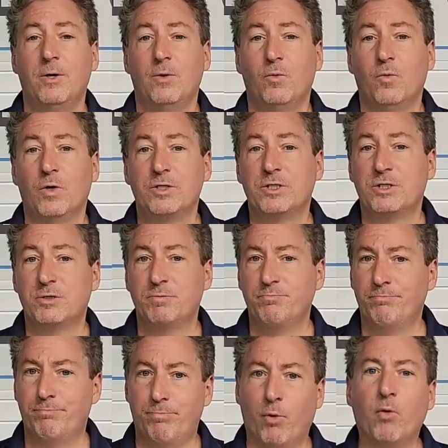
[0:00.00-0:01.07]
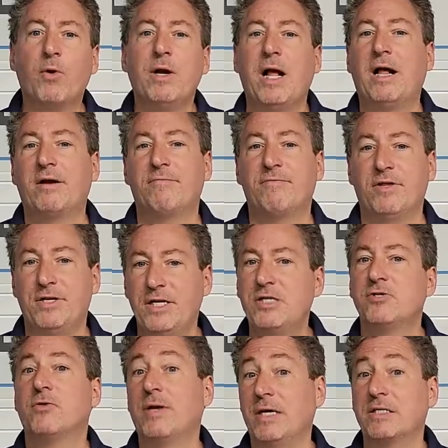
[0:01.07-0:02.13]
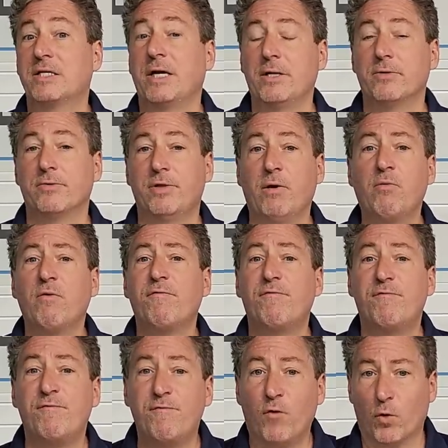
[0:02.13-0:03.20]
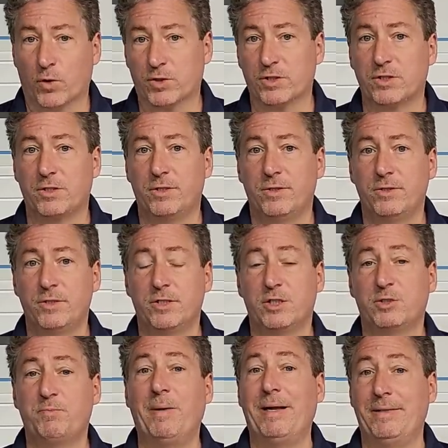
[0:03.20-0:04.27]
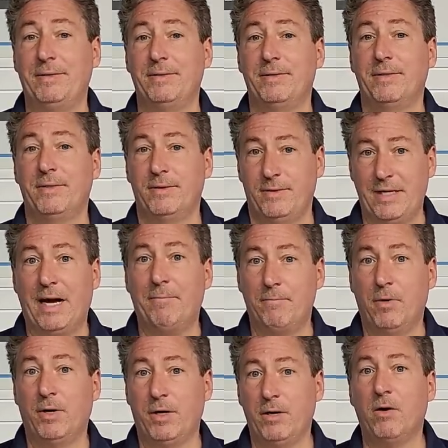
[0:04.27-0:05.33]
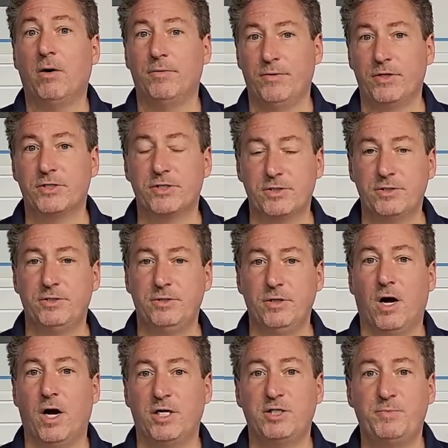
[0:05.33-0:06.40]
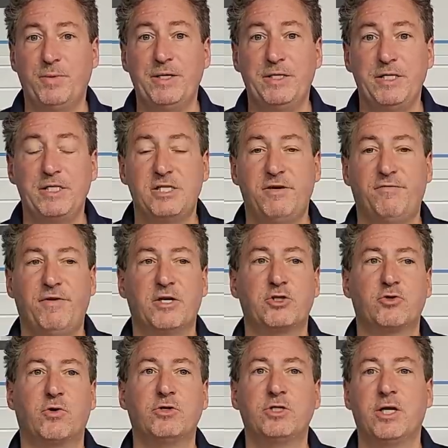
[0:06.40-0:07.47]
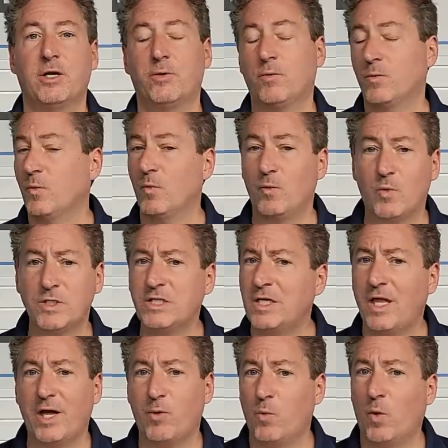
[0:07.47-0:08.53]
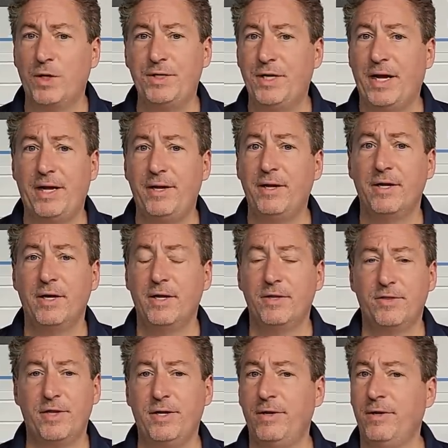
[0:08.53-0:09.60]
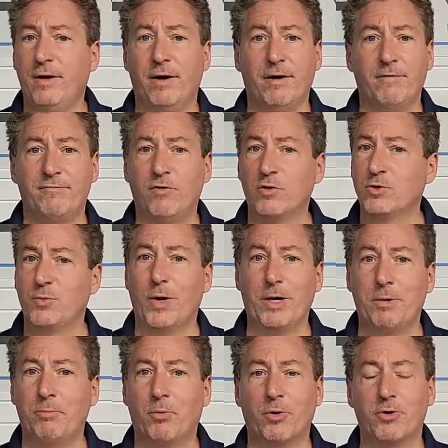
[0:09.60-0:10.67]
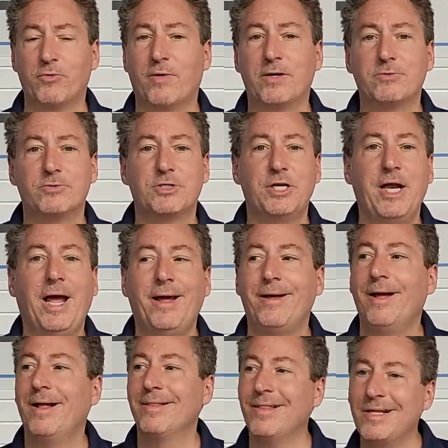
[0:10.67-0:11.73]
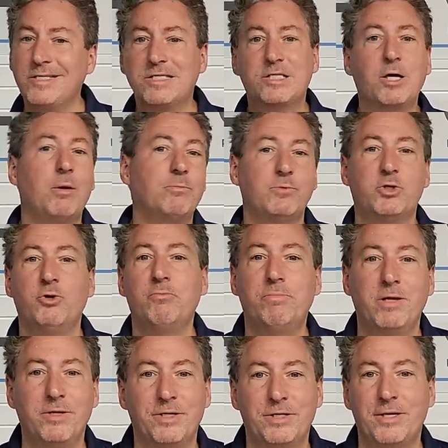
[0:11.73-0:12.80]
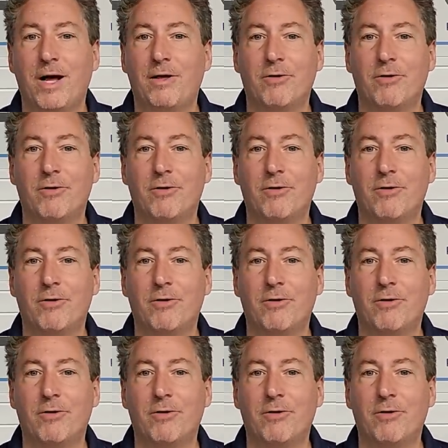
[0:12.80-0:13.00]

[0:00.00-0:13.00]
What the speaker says: was born out of the Dieselgate scandal. They were forced to spend that money on this high-speed DC fast charging network. It wasn't like one day the Volkswagen board of directors said, hey, let's dump $2 billion